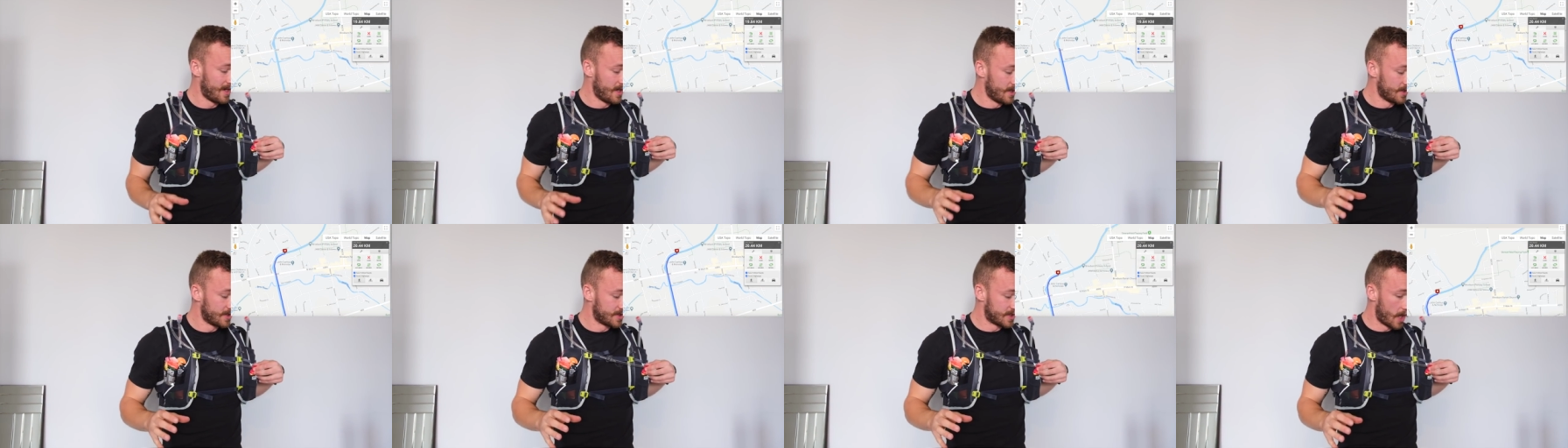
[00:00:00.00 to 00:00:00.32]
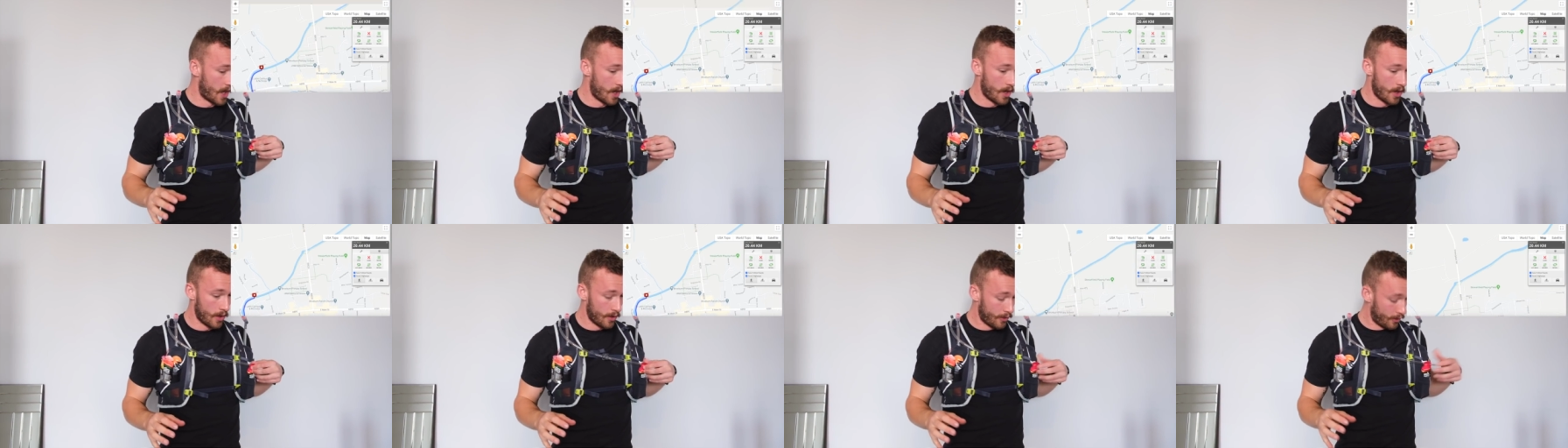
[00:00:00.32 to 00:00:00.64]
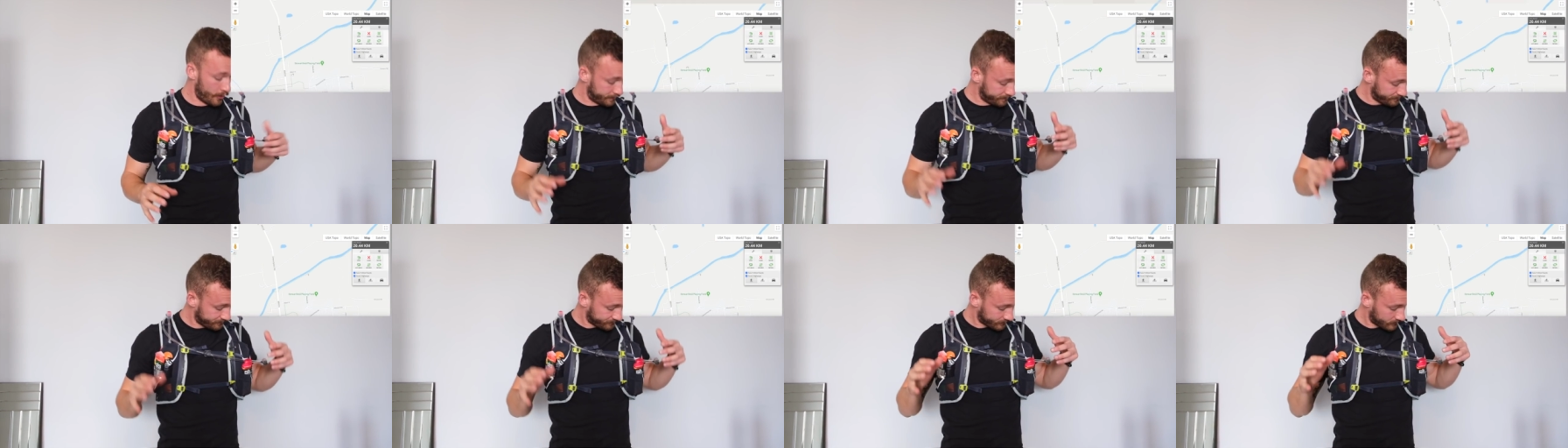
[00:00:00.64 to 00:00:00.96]

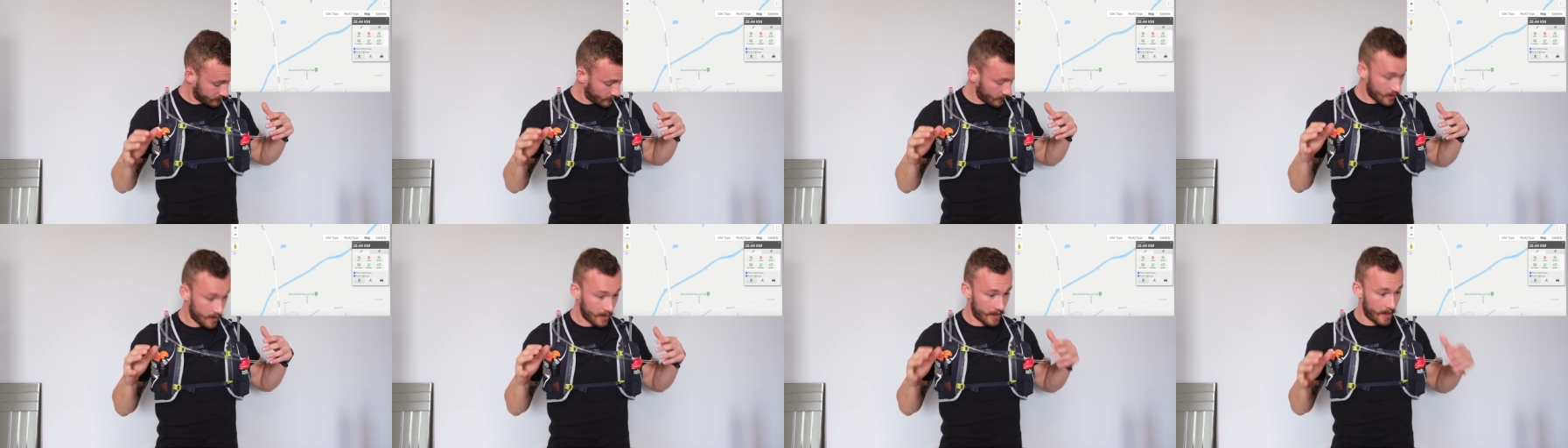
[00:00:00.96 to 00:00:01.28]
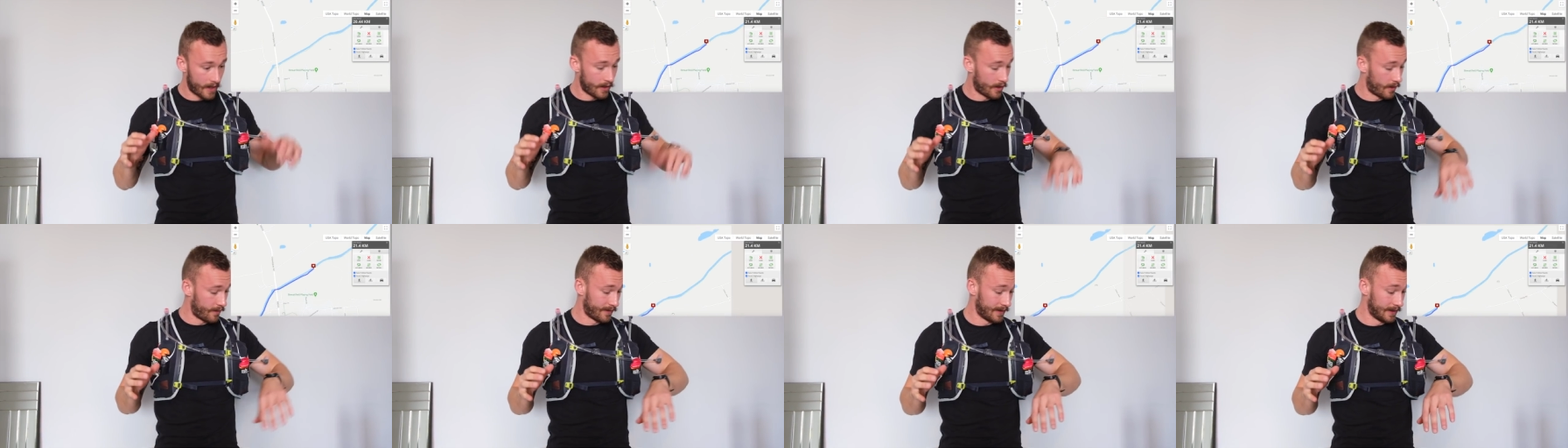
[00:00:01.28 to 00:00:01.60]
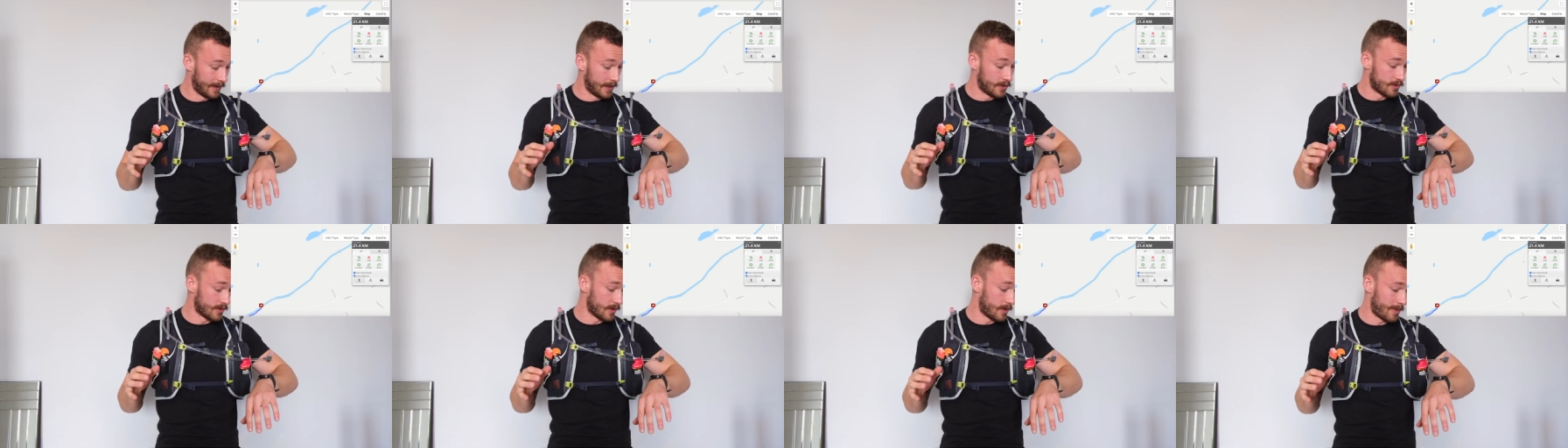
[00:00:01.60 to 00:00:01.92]
So gonna head off in
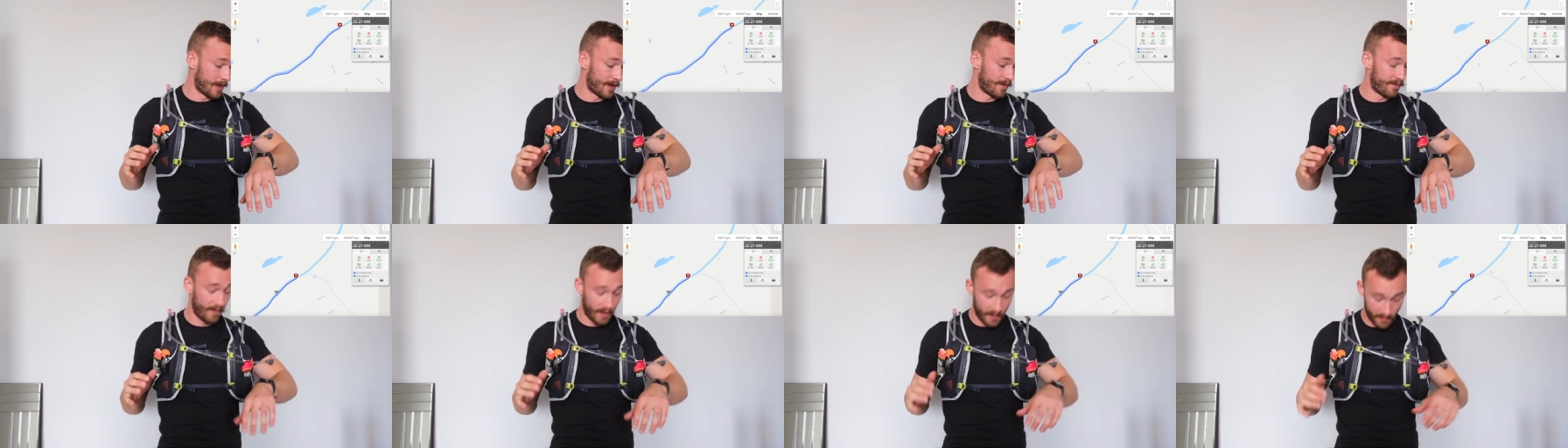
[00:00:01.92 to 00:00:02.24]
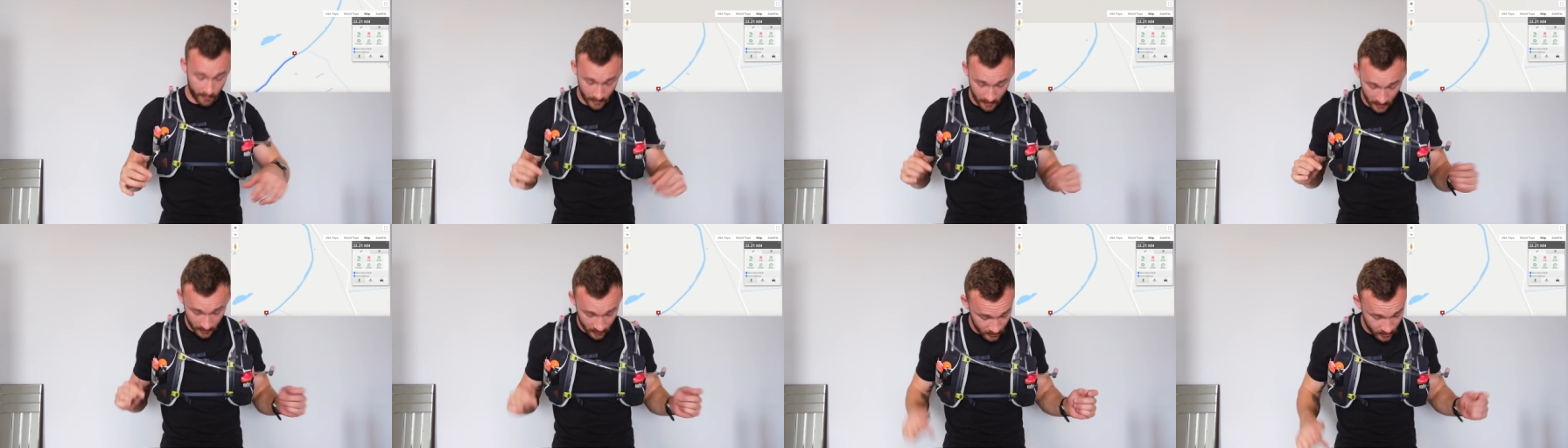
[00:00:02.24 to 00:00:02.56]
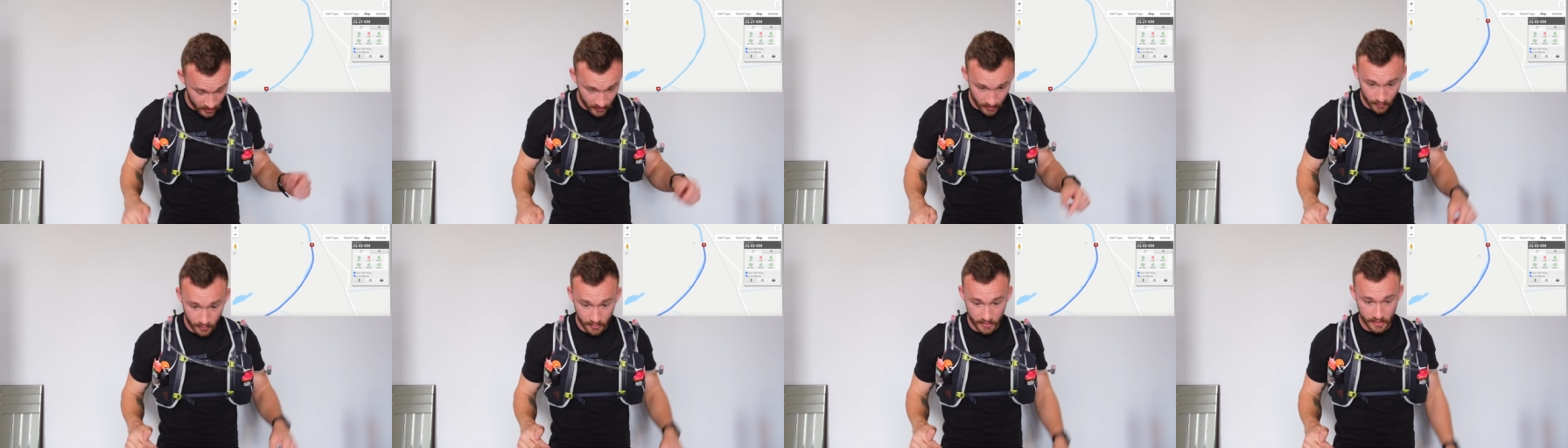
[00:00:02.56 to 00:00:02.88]
literally about 5 minutes,
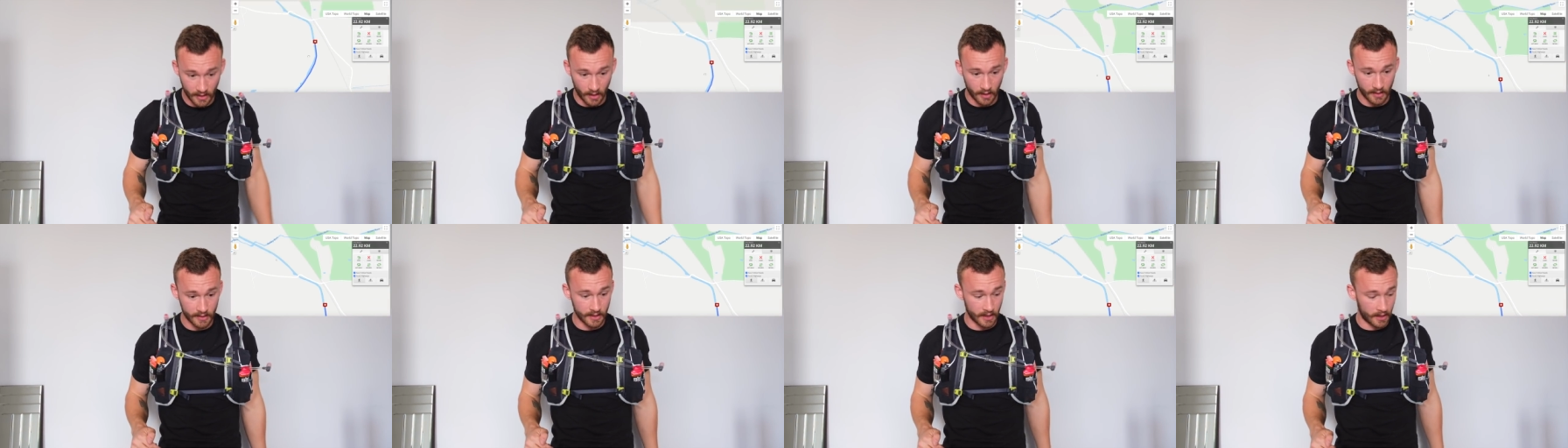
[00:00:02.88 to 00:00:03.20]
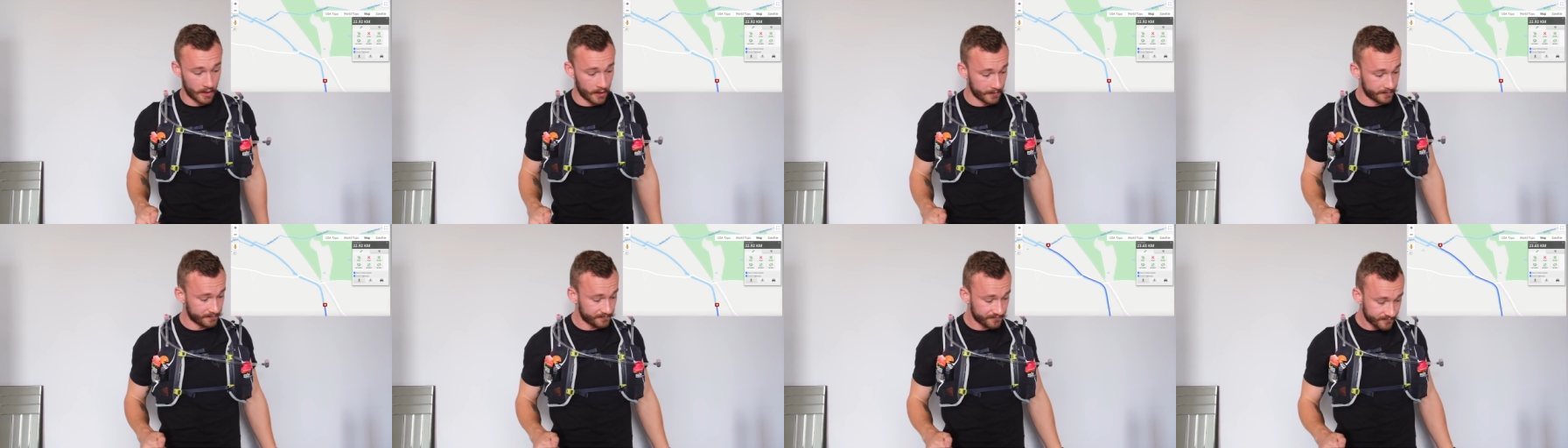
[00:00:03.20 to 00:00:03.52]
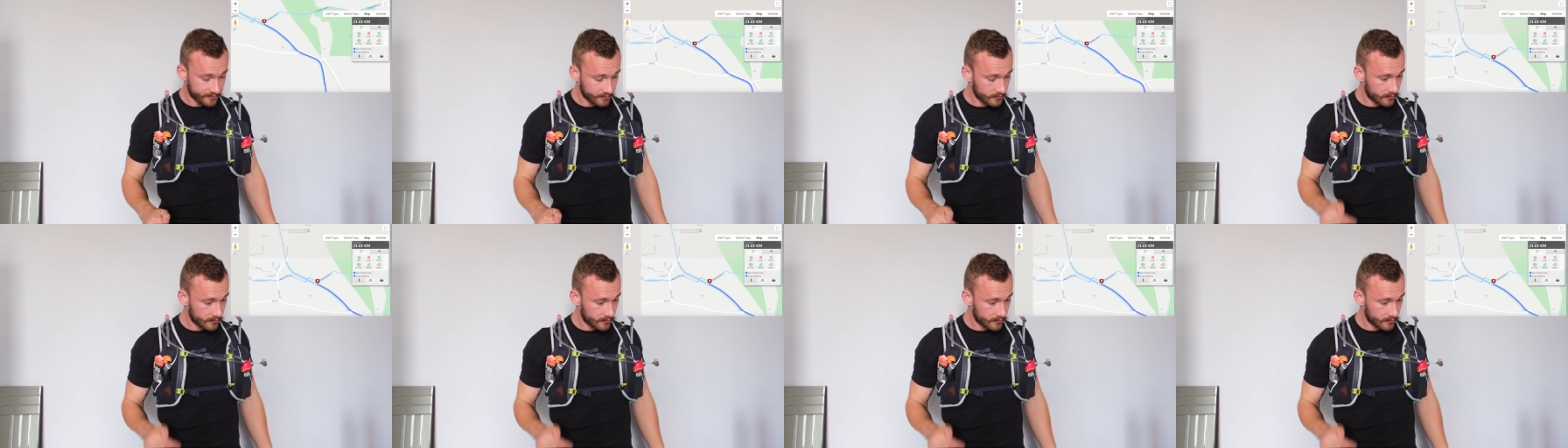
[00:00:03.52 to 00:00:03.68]
shoes, socks on,